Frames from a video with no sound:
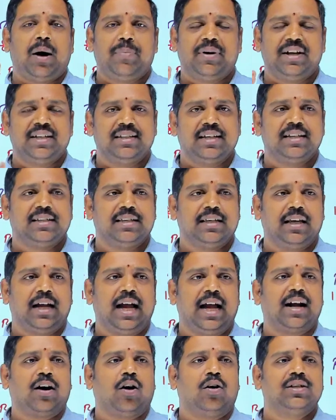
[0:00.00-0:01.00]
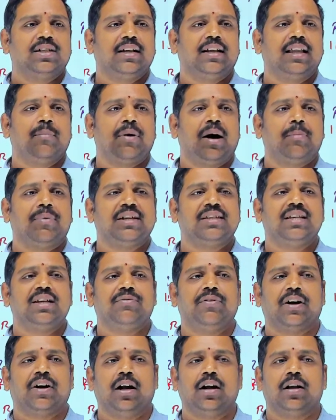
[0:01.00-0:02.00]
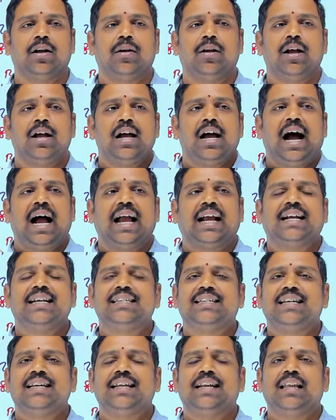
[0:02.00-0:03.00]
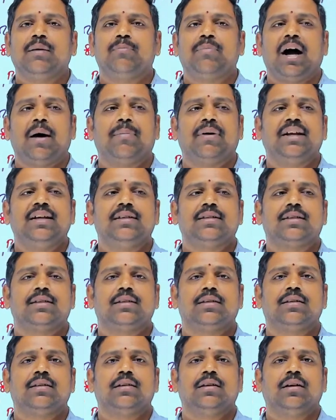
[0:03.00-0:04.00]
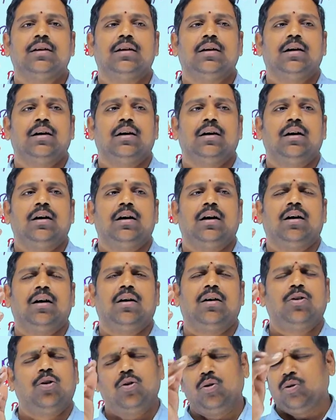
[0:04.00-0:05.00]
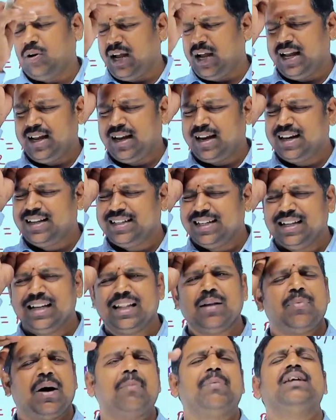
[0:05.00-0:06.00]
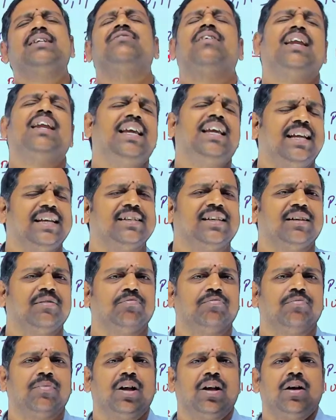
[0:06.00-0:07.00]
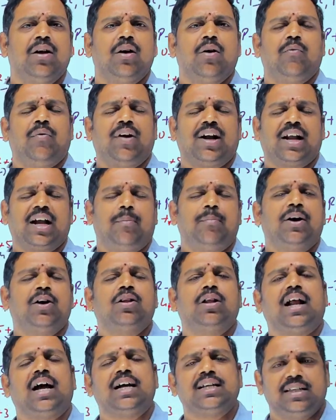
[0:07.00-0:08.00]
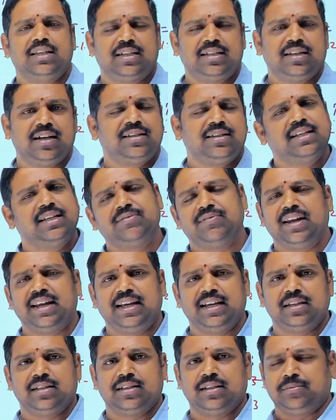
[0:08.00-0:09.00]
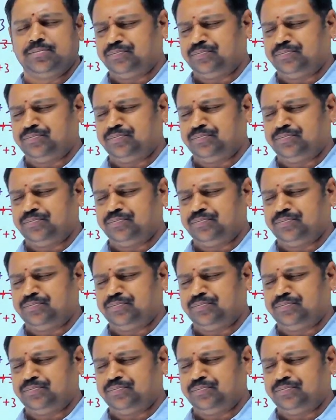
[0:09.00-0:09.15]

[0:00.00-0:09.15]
is easy. I can't say that the paper is difficult. I can say that the paper is, no. I can say that the paper is very easy. And compared to the last 6 years, it is very easy.